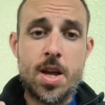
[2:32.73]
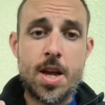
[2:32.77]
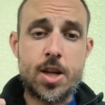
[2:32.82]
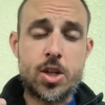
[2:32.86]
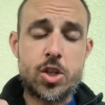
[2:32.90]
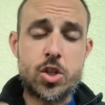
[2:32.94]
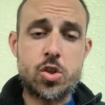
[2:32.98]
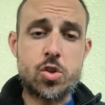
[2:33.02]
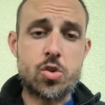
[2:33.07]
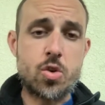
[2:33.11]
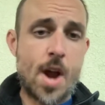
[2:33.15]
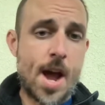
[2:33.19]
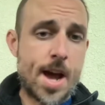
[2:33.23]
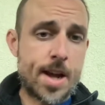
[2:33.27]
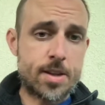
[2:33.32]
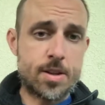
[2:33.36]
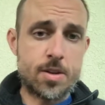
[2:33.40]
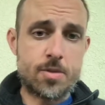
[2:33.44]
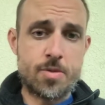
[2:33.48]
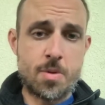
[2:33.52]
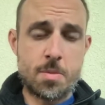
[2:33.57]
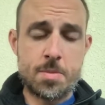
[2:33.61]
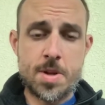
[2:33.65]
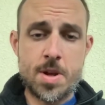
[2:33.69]
extract
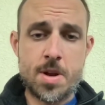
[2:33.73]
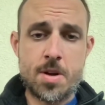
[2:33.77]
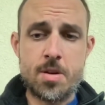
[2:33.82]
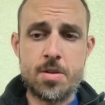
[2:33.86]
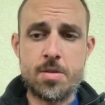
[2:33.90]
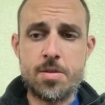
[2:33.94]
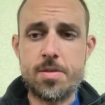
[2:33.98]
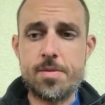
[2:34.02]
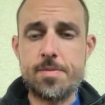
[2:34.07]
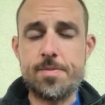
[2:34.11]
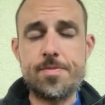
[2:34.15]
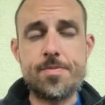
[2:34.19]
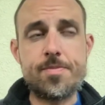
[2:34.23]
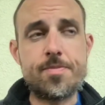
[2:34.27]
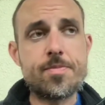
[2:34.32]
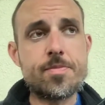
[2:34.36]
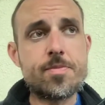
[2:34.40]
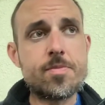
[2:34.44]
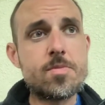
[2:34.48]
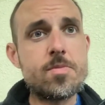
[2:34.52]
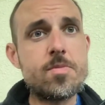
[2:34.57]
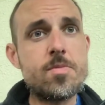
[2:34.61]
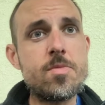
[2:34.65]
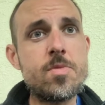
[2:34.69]
it from the earth.
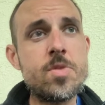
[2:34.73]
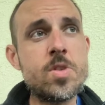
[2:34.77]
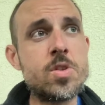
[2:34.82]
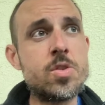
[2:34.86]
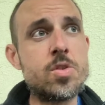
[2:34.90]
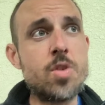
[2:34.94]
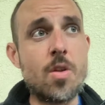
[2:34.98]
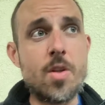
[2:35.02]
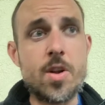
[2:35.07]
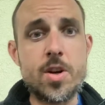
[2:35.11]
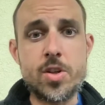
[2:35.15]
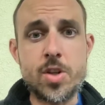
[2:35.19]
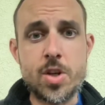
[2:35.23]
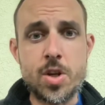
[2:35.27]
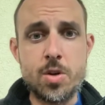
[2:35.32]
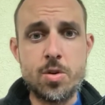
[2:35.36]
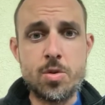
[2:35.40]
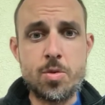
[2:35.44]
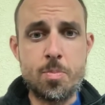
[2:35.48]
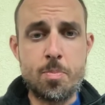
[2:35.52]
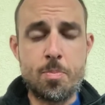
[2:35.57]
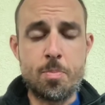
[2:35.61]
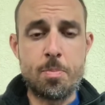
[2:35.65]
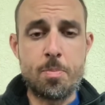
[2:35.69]
So there's a
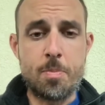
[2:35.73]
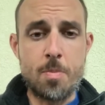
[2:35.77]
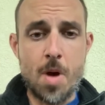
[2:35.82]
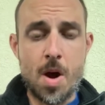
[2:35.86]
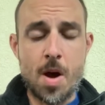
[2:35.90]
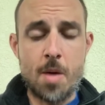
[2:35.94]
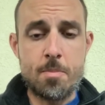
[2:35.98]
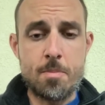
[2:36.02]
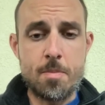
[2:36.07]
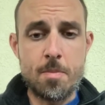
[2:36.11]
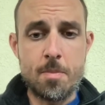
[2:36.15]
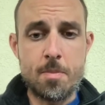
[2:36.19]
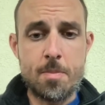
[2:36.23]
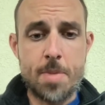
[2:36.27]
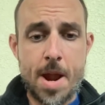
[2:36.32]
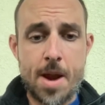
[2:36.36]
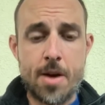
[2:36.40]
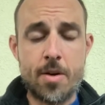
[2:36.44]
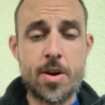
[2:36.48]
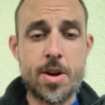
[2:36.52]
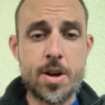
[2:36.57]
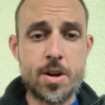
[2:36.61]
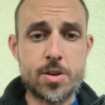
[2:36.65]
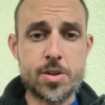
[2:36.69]
huge
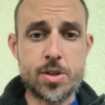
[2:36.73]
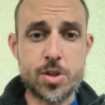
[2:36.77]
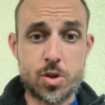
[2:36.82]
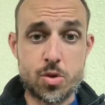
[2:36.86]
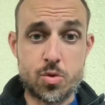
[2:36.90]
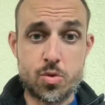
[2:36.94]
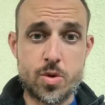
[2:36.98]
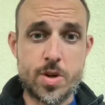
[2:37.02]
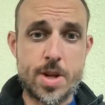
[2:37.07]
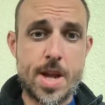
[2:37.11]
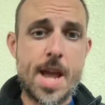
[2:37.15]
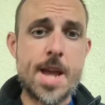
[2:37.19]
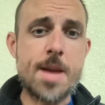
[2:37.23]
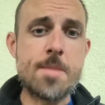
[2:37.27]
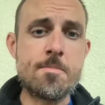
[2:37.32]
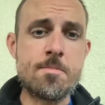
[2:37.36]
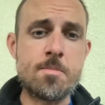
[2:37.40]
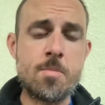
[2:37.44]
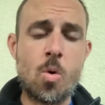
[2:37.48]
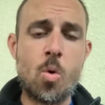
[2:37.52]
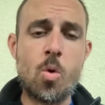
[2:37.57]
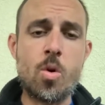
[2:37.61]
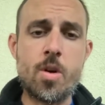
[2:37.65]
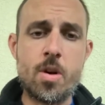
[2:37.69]
barrier to create
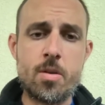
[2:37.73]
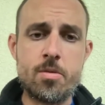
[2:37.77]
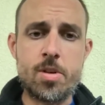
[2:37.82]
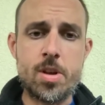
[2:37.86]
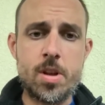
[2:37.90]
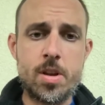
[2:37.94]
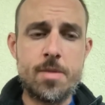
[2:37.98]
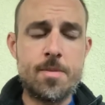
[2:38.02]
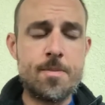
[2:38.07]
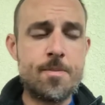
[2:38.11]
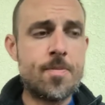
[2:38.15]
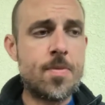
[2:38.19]
more of it.